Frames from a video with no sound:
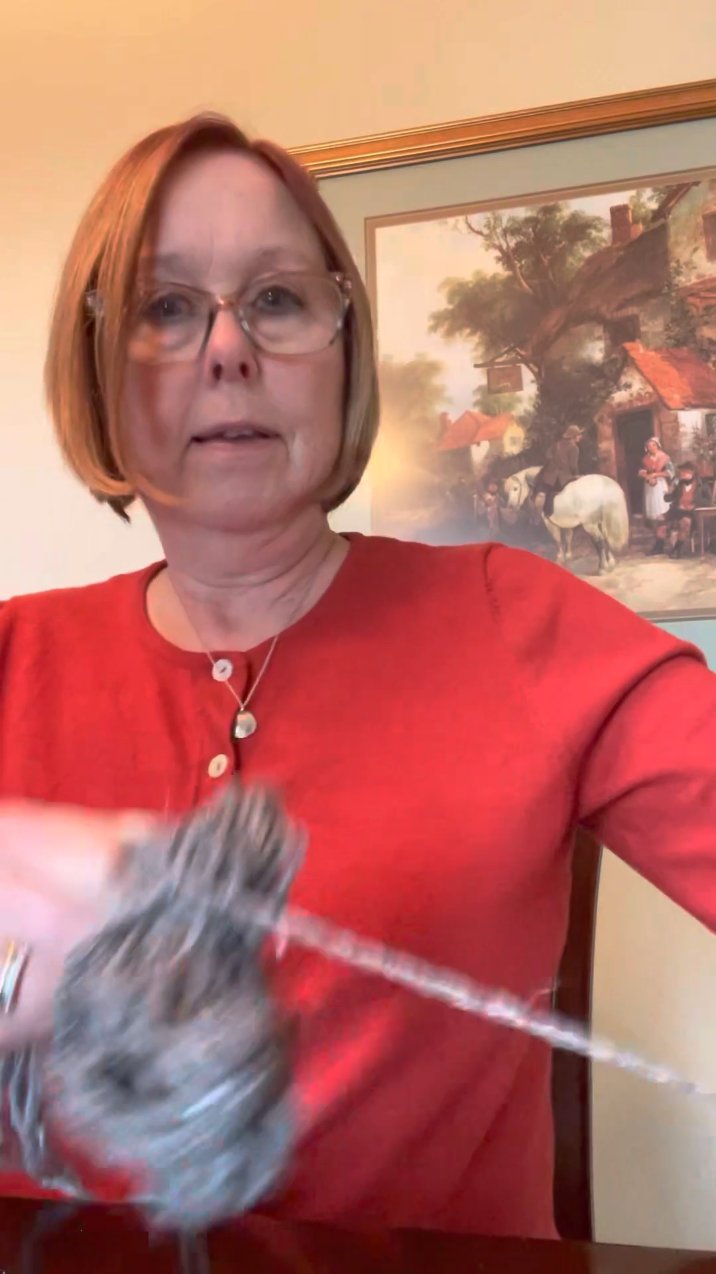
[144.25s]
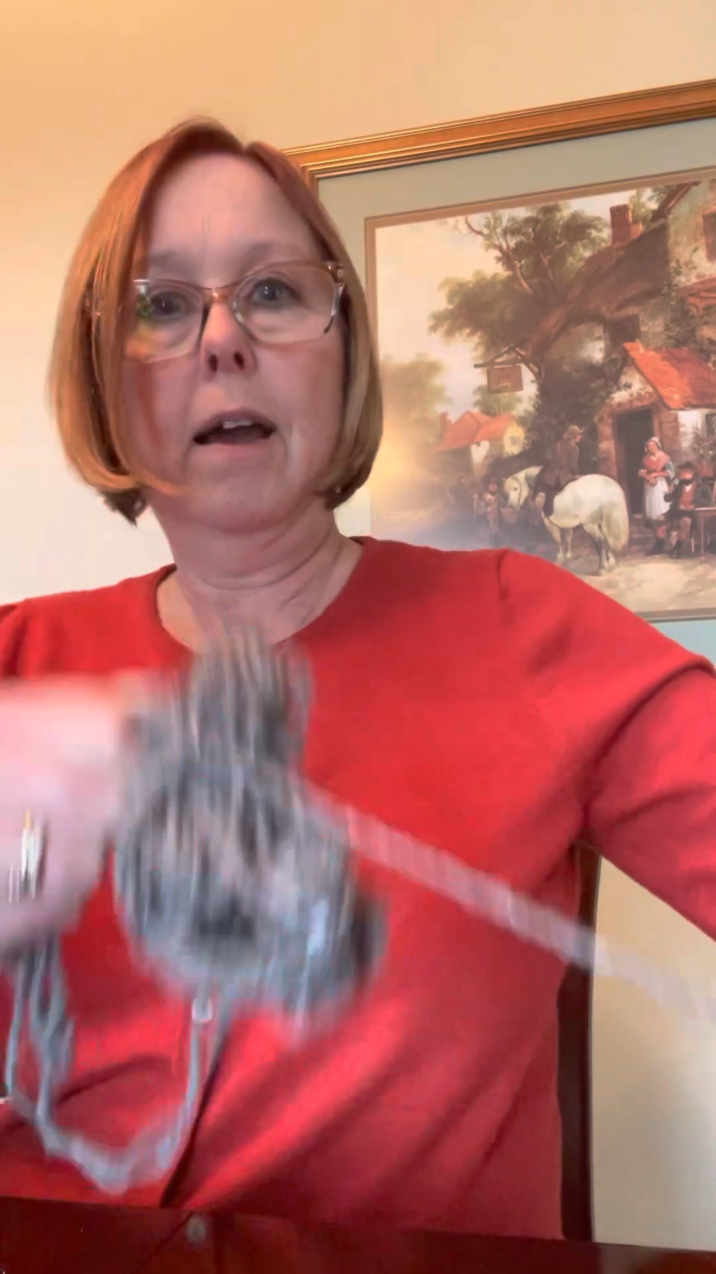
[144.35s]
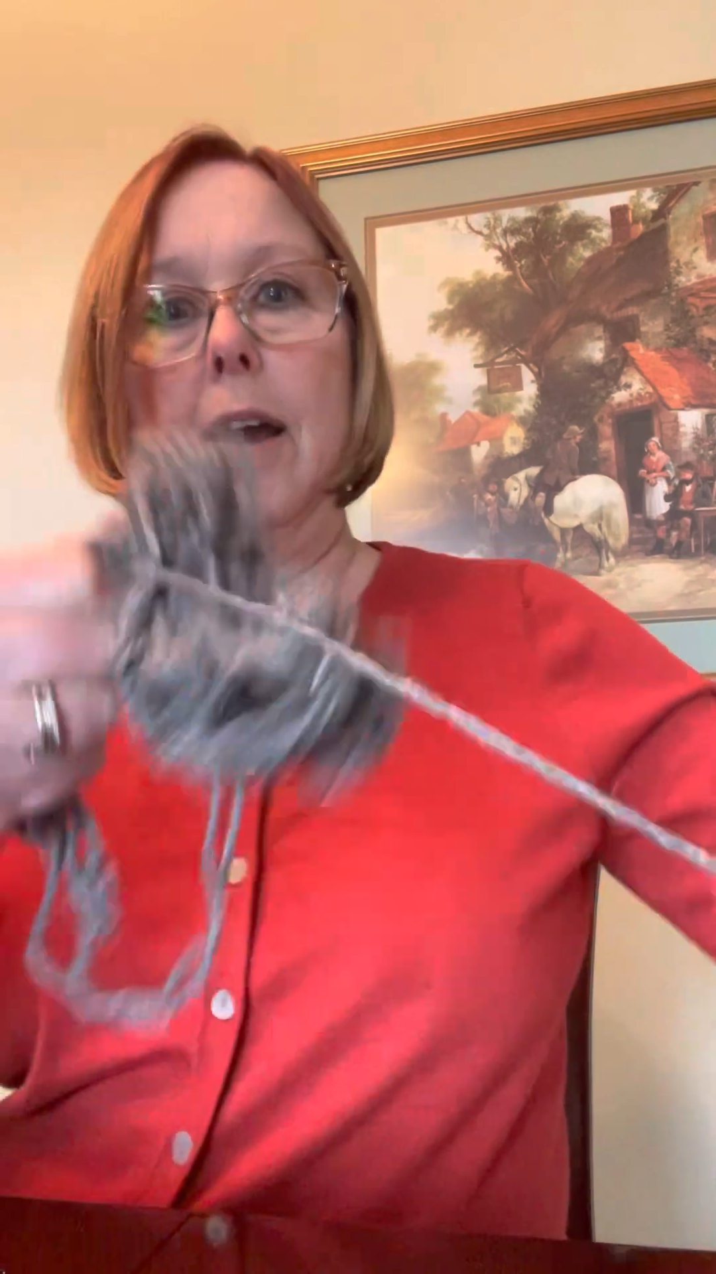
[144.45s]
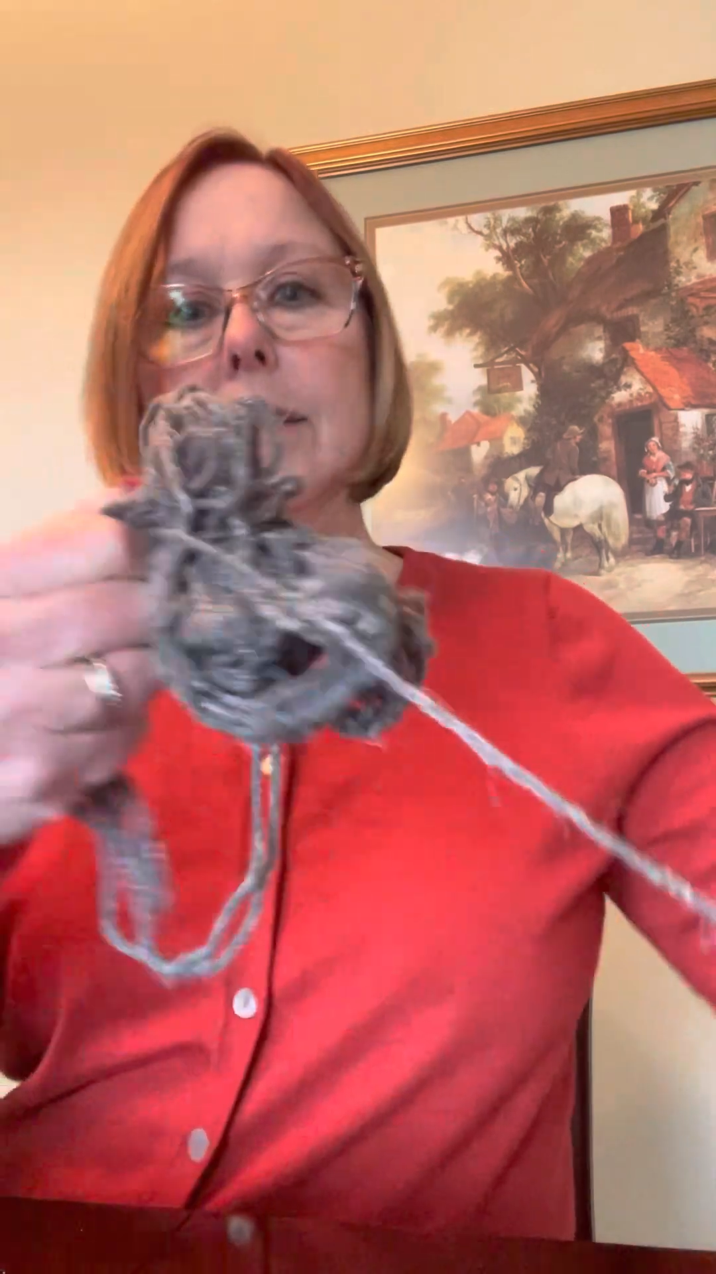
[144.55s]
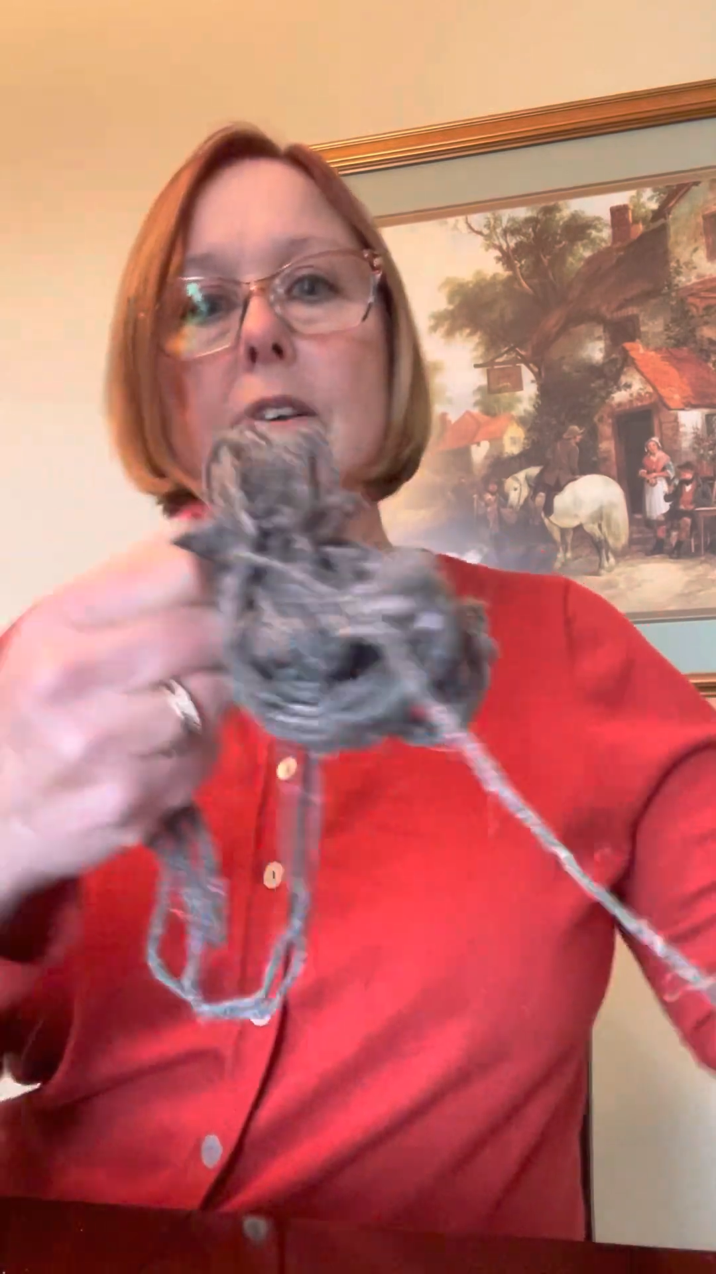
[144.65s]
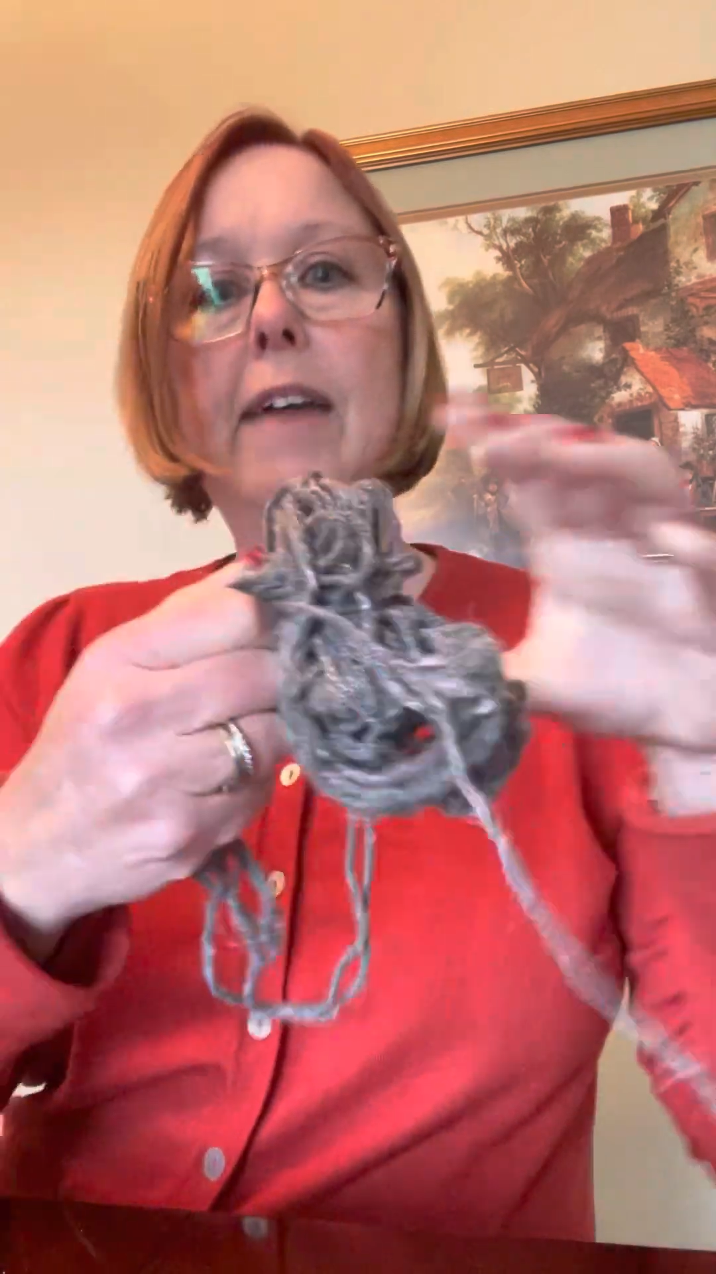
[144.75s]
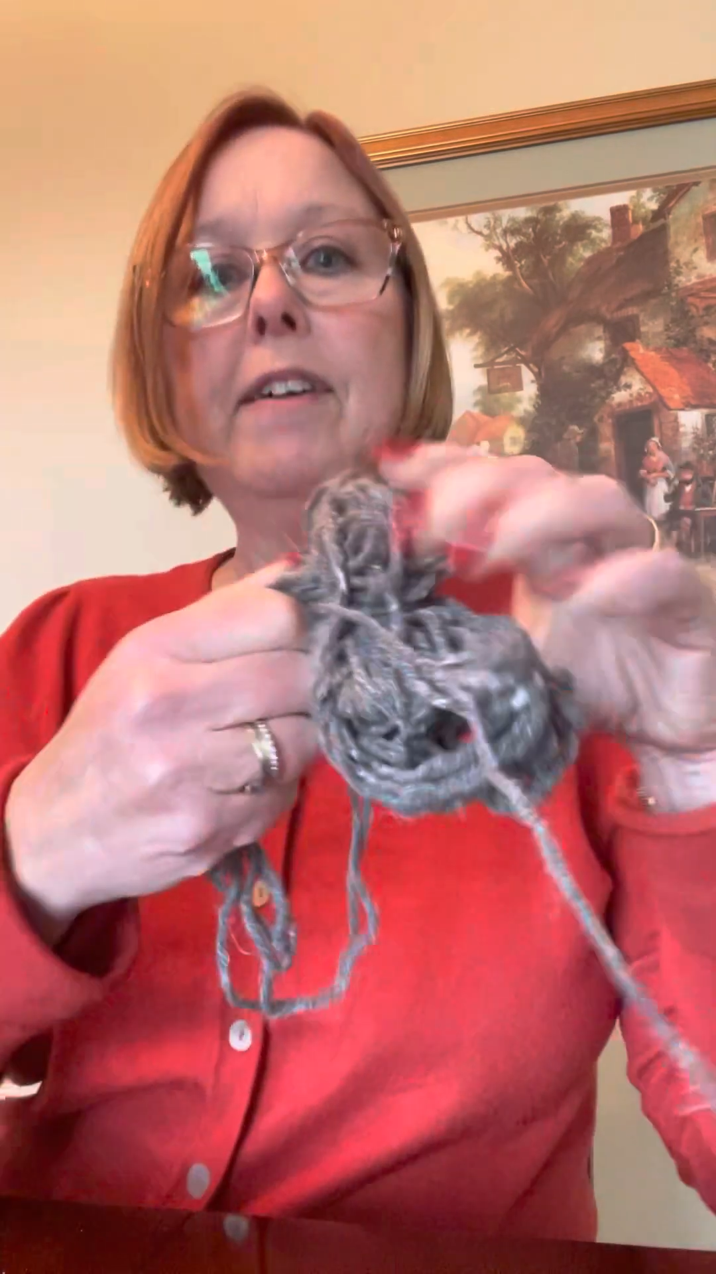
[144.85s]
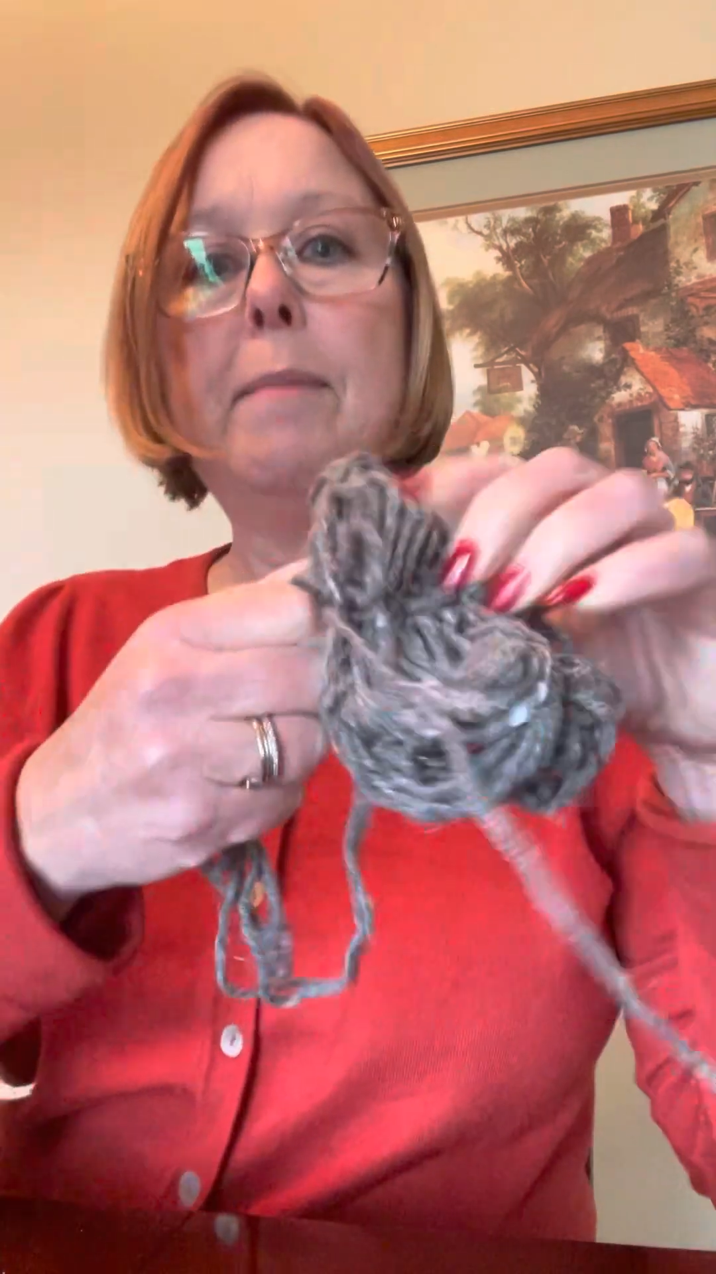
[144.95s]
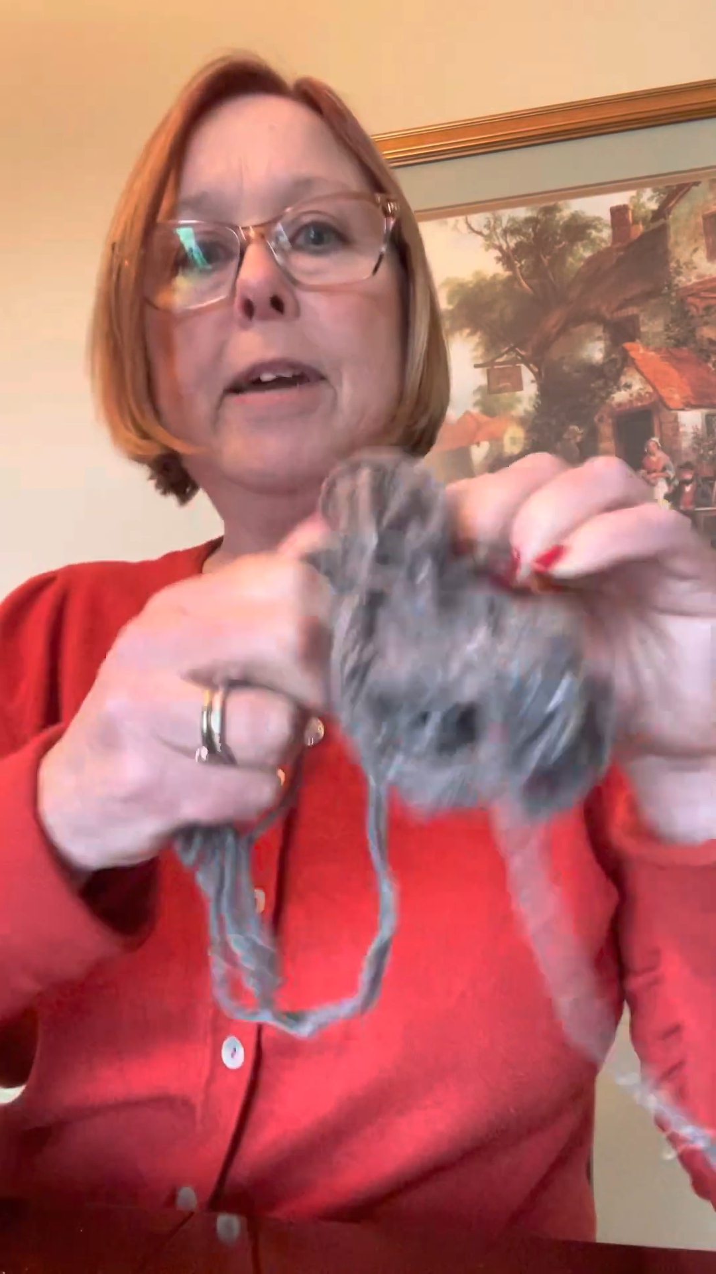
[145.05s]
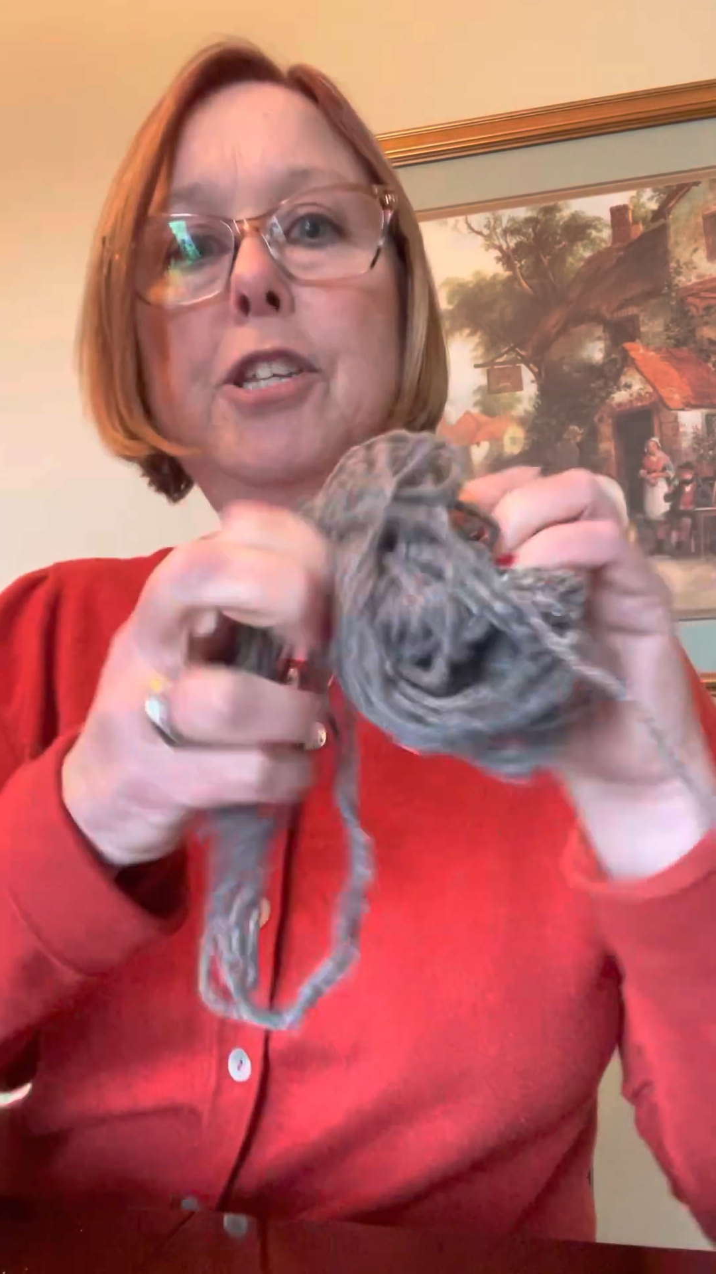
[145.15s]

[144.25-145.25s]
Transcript: All right, so I've got my